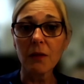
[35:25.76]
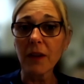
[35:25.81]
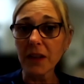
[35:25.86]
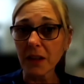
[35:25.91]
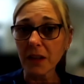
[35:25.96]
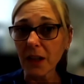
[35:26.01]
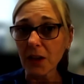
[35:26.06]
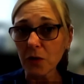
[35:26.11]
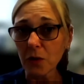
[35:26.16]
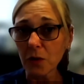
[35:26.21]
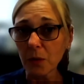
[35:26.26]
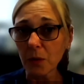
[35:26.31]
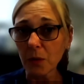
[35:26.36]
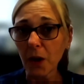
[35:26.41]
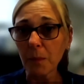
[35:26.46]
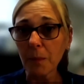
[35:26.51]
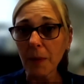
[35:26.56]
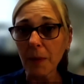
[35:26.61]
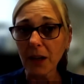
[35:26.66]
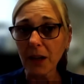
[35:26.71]
the residential
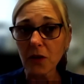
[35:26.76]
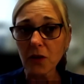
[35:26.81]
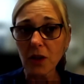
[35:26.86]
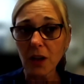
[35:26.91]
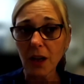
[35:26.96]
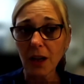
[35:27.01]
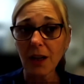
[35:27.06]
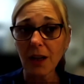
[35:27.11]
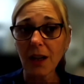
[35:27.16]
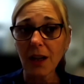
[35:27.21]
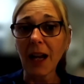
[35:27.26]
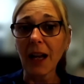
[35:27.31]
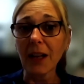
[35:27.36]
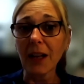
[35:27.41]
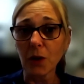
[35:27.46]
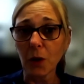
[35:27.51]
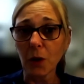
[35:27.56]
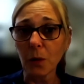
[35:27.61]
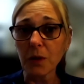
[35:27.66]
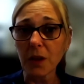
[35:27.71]
home manager
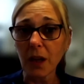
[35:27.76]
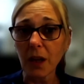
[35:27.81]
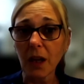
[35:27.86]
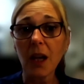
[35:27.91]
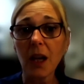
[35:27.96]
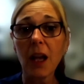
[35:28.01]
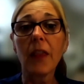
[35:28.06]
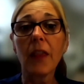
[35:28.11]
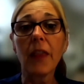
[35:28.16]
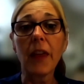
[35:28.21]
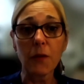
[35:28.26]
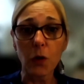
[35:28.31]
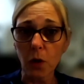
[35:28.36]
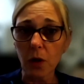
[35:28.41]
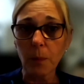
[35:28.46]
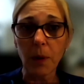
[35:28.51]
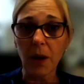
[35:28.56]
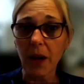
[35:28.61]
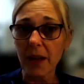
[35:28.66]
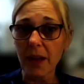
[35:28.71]
and told her they've got
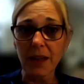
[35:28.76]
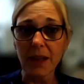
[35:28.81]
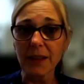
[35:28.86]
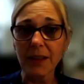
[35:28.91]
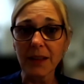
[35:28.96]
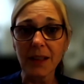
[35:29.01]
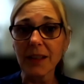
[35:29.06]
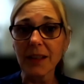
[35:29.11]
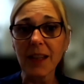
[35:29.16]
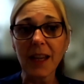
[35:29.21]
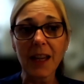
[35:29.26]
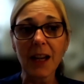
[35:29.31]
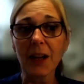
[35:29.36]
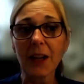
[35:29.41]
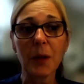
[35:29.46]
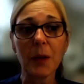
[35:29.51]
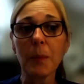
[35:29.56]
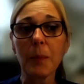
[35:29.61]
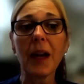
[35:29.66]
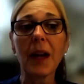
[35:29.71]
to buy these because they are
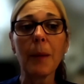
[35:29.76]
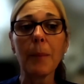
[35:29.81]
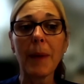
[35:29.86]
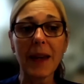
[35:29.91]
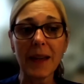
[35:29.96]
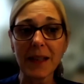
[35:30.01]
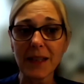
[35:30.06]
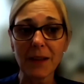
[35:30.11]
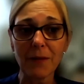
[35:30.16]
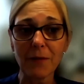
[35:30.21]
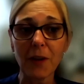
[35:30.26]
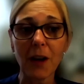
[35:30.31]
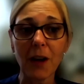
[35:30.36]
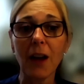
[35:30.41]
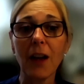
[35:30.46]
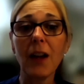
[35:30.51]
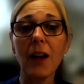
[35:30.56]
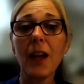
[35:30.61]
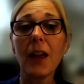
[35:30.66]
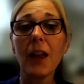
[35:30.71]
going to be amazing
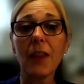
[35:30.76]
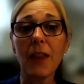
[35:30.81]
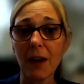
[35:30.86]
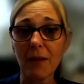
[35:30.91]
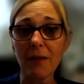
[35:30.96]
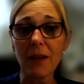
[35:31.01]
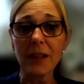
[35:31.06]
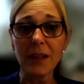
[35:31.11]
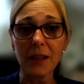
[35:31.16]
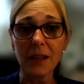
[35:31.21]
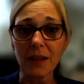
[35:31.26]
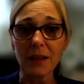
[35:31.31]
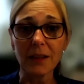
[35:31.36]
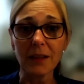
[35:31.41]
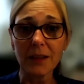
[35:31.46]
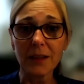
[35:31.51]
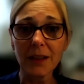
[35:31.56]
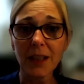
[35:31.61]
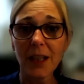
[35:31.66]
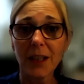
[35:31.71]
for their
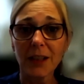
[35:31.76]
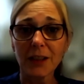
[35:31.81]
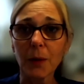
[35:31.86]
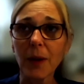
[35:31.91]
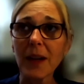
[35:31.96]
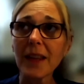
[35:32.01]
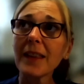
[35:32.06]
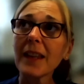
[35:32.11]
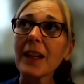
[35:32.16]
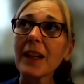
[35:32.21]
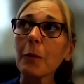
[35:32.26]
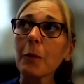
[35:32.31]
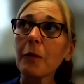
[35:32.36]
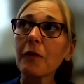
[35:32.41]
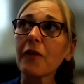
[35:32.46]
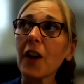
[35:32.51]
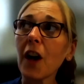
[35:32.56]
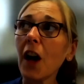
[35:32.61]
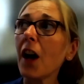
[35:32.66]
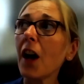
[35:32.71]
residents. So I think
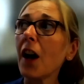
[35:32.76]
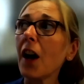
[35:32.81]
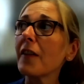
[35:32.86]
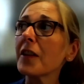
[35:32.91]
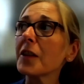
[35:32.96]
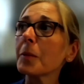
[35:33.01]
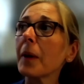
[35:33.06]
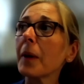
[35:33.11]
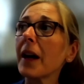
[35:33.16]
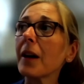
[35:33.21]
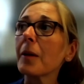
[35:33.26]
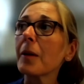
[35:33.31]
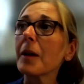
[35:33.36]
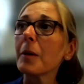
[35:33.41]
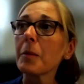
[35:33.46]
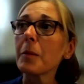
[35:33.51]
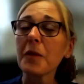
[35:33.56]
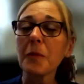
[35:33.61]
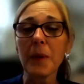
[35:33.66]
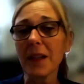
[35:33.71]
for her as well,
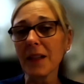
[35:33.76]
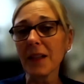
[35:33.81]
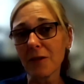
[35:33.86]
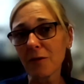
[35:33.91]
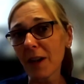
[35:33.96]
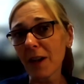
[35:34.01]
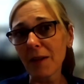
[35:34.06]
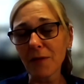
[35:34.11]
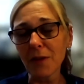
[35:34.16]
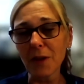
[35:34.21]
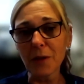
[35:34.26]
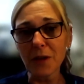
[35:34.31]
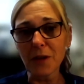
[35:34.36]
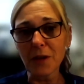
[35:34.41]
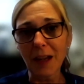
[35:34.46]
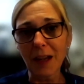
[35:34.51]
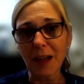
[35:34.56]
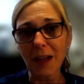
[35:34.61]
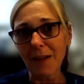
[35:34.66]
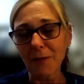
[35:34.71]
it would have been great for you
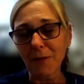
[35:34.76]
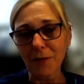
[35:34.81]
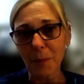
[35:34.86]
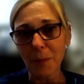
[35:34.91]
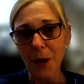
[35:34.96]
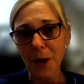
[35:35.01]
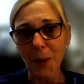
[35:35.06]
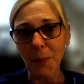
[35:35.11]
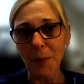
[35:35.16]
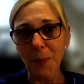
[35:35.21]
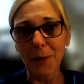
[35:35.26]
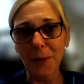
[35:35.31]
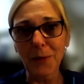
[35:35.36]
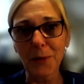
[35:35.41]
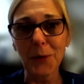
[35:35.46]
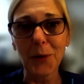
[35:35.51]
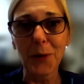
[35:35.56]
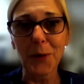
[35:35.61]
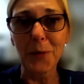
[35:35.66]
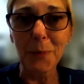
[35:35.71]
to hear it from her mouth
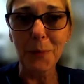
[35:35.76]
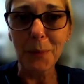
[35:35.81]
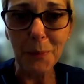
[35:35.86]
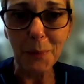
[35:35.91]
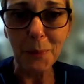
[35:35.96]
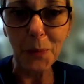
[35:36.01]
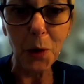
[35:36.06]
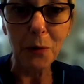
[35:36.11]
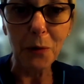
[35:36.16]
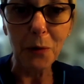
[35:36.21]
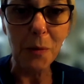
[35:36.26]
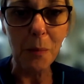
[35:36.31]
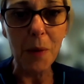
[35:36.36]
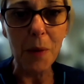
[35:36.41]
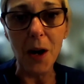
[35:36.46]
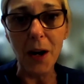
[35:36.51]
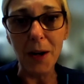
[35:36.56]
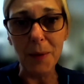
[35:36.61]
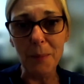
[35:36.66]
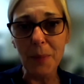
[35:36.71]
and not from
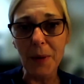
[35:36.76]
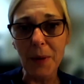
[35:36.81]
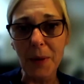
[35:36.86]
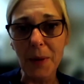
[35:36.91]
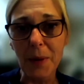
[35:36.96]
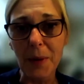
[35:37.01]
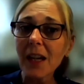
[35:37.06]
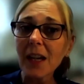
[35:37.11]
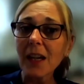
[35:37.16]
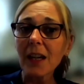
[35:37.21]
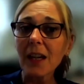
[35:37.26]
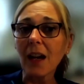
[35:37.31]
mine. But